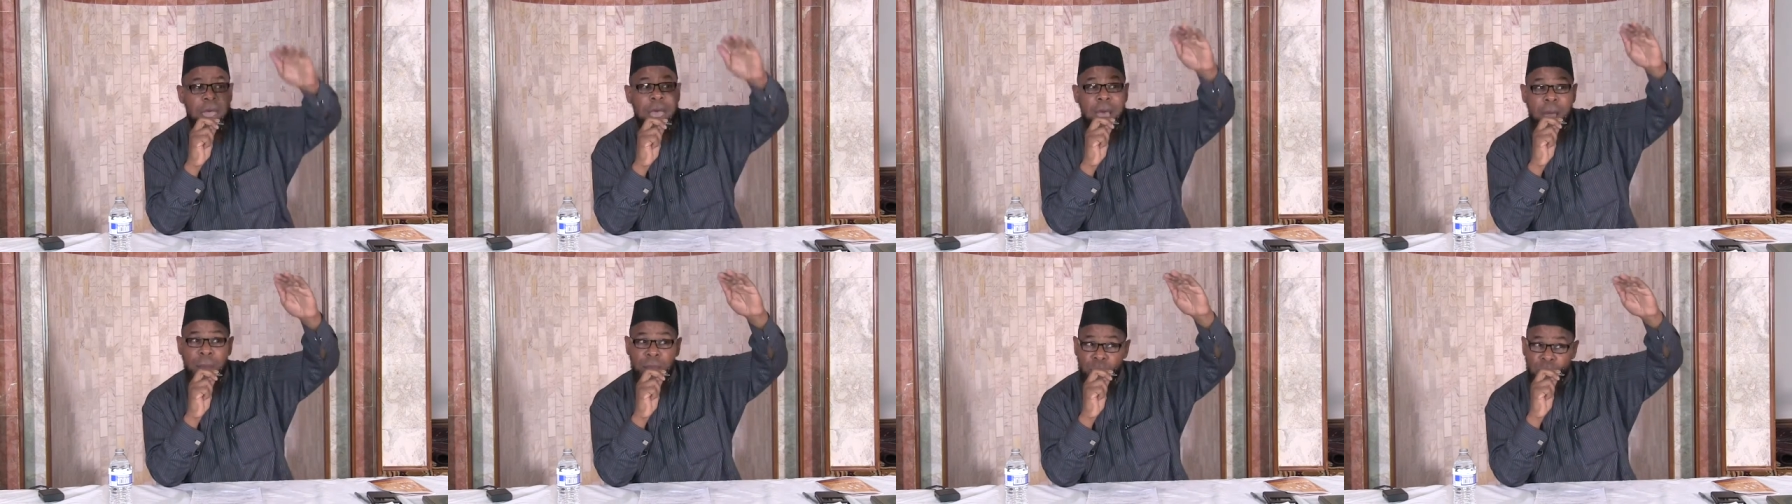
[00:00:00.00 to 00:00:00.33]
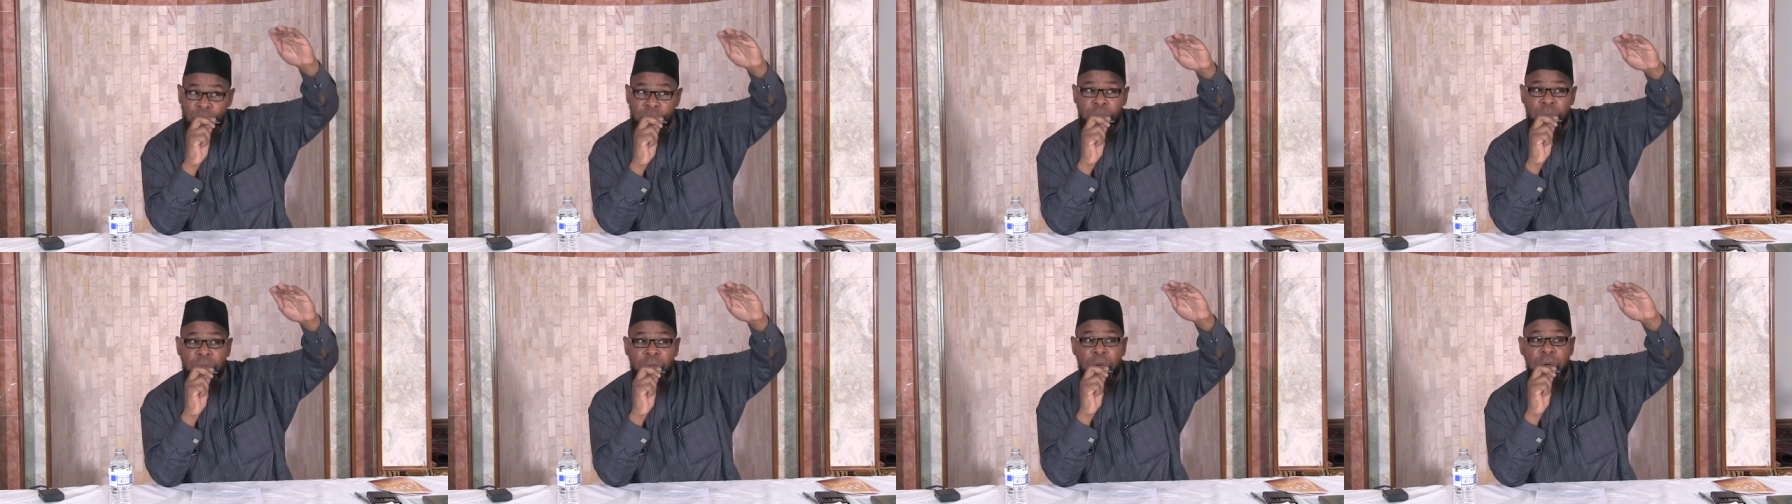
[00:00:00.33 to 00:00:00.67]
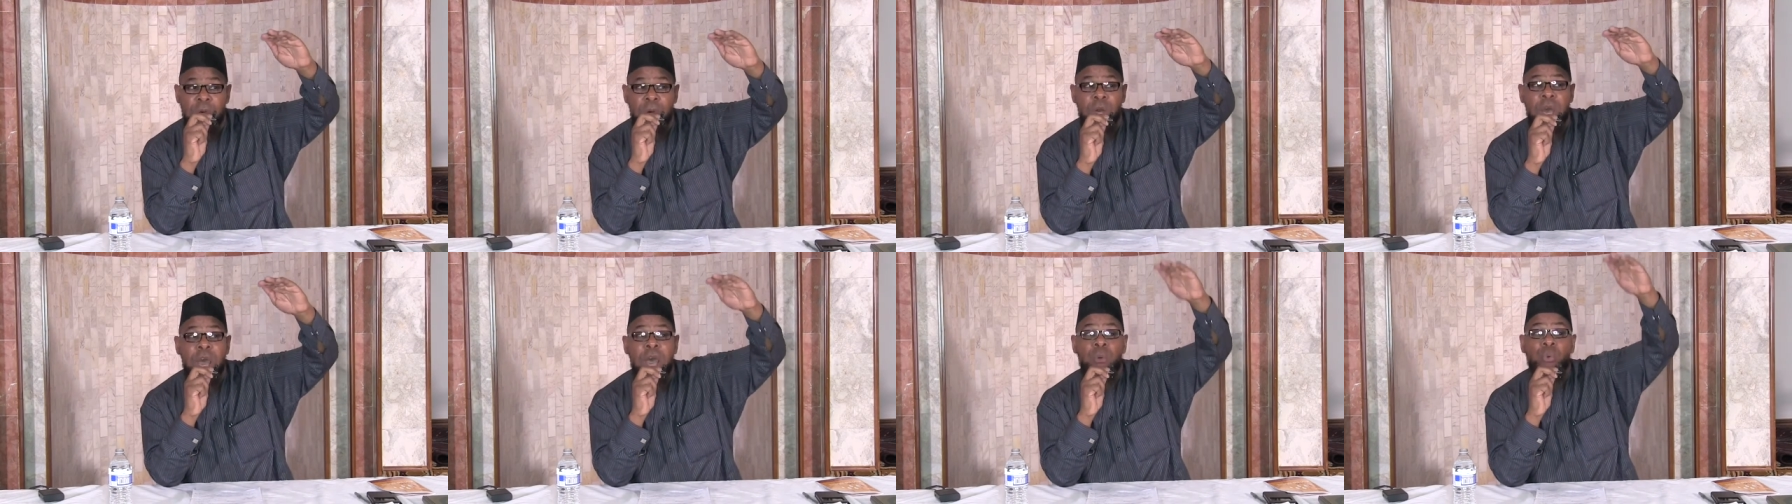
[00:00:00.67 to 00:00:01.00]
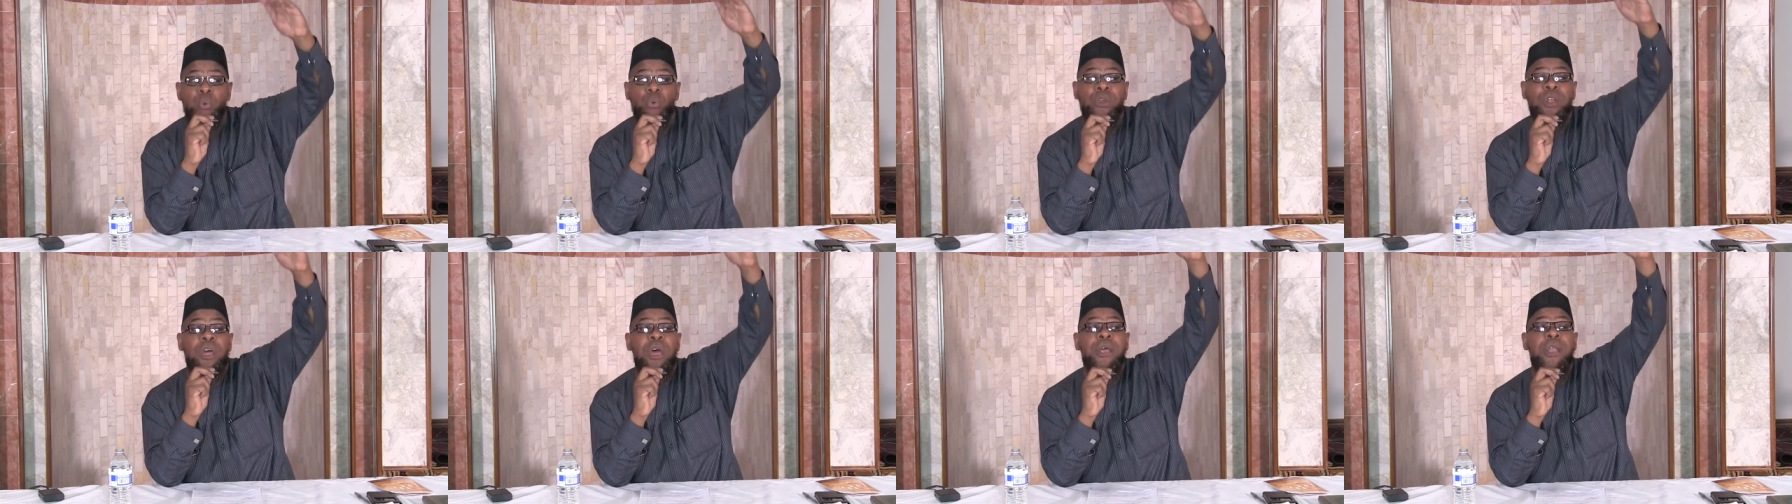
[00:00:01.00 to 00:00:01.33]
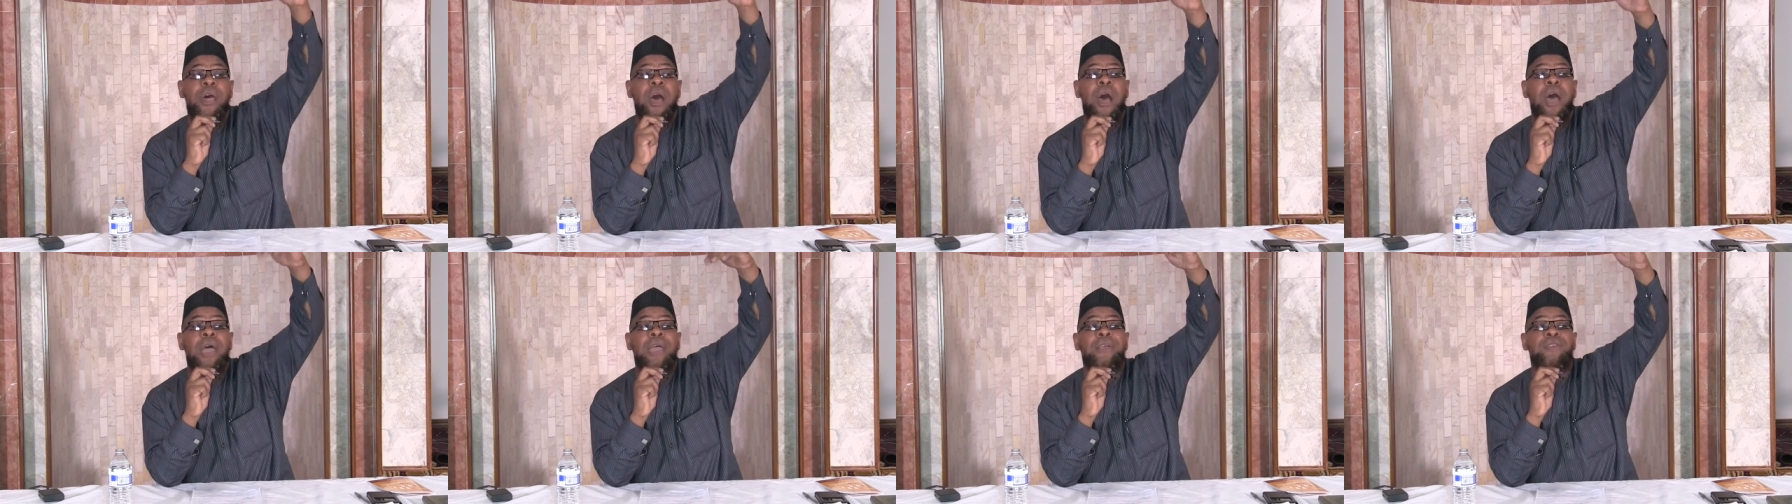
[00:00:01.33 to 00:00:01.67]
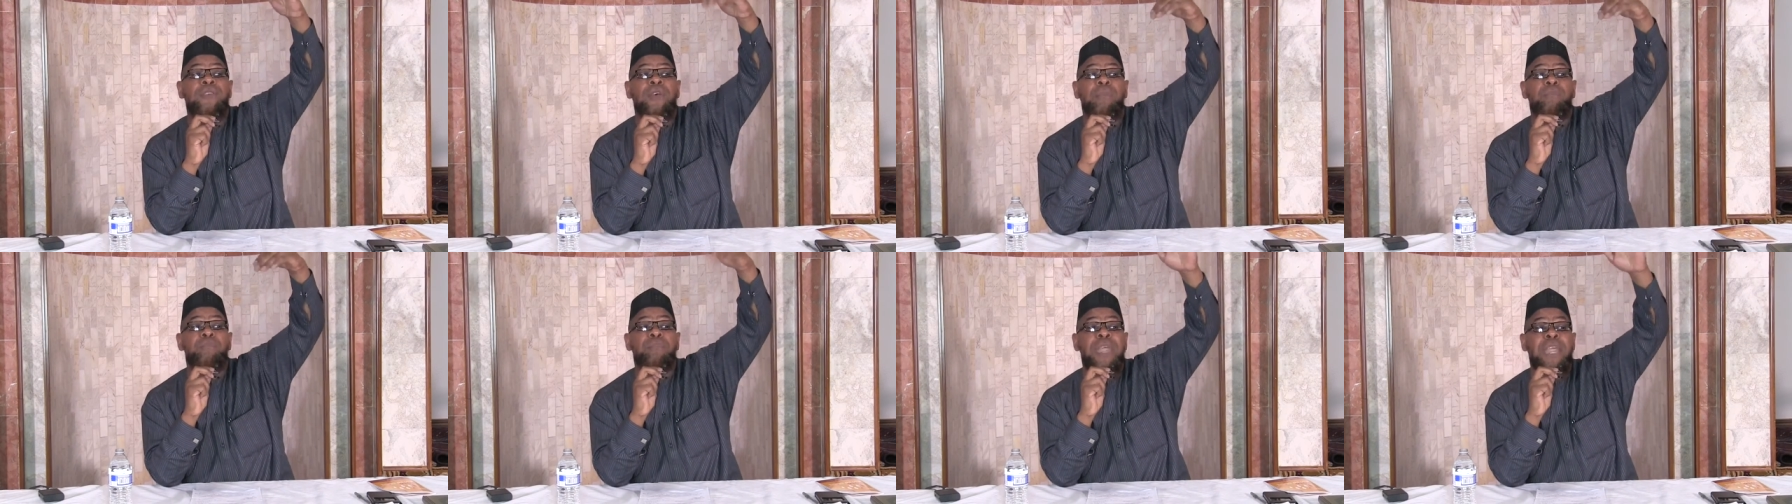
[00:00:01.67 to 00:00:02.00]
Abu Huraira
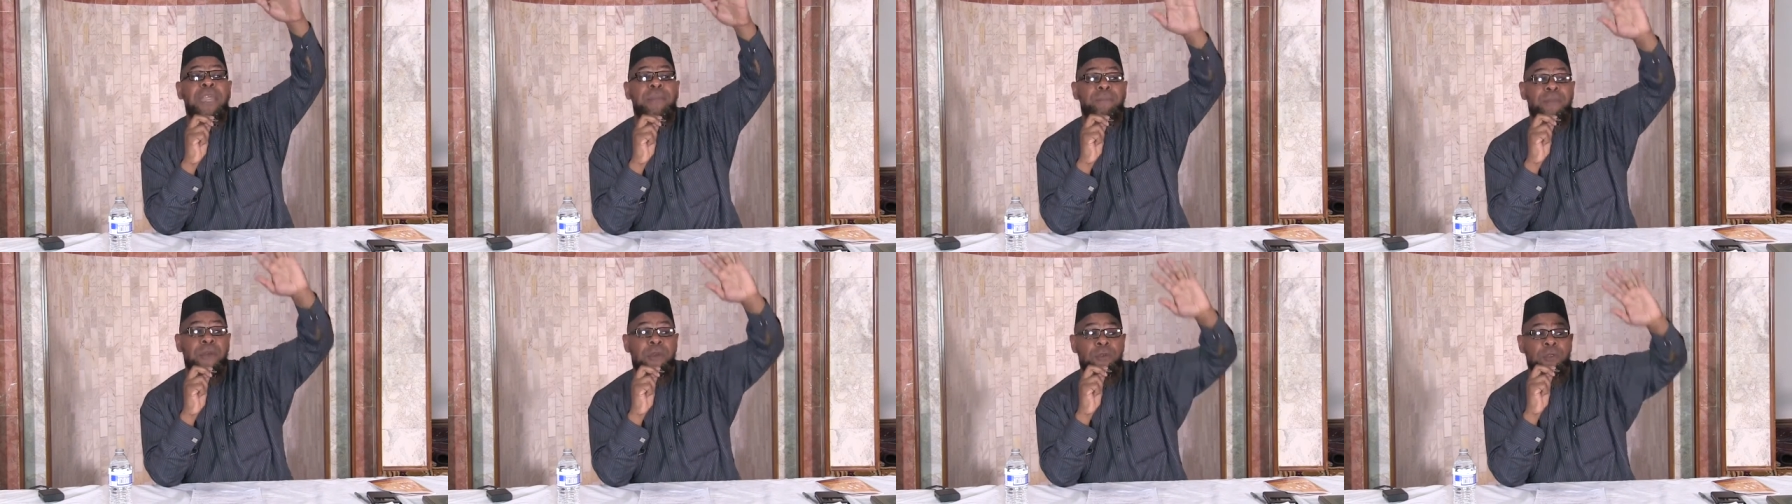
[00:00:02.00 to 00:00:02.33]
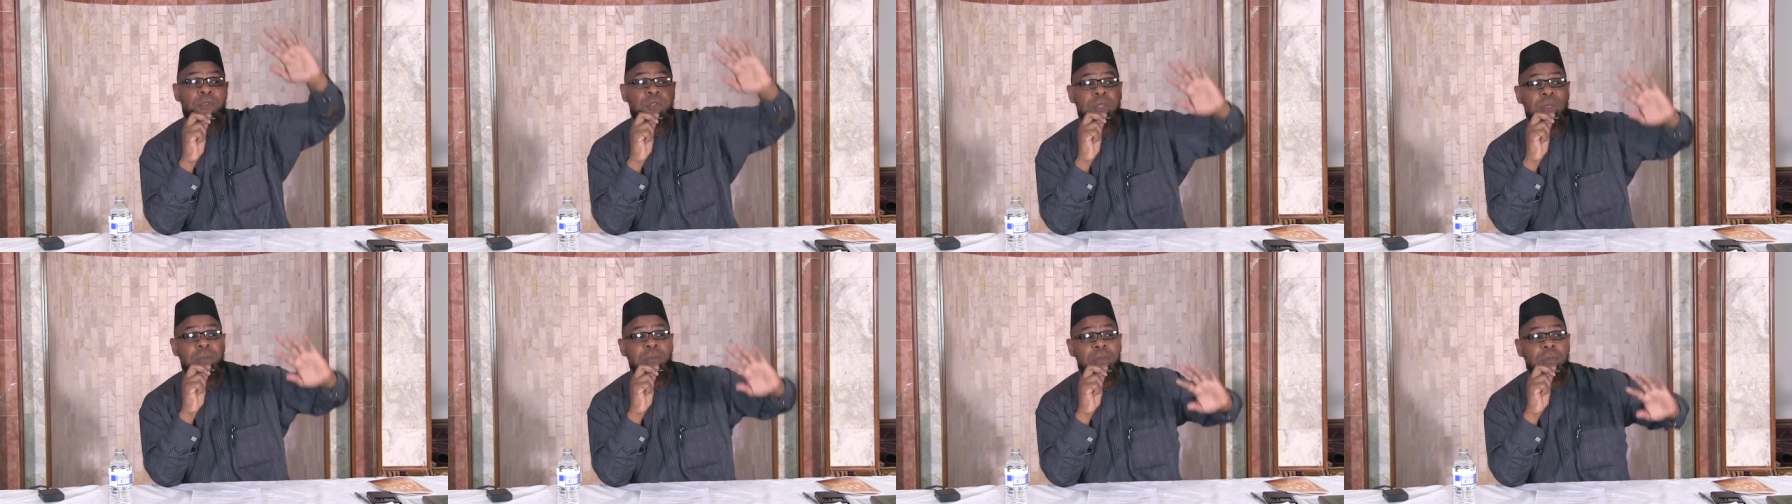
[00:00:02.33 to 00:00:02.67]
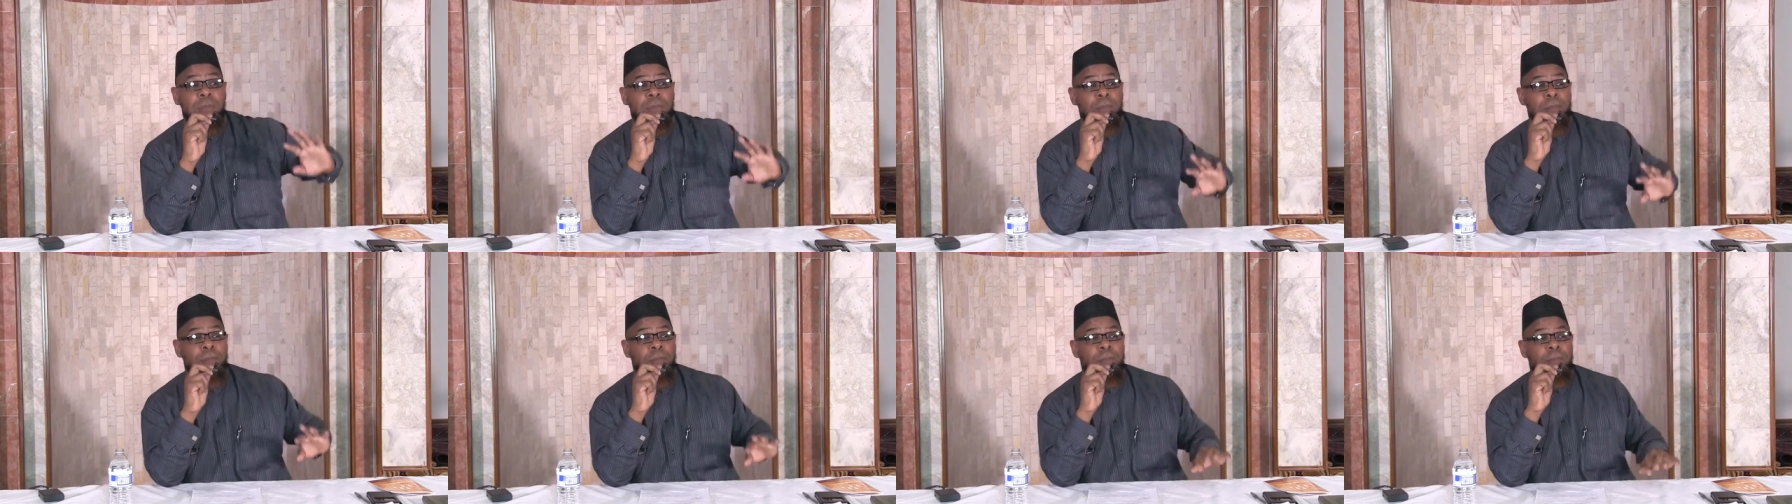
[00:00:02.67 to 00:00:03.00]
is a big person.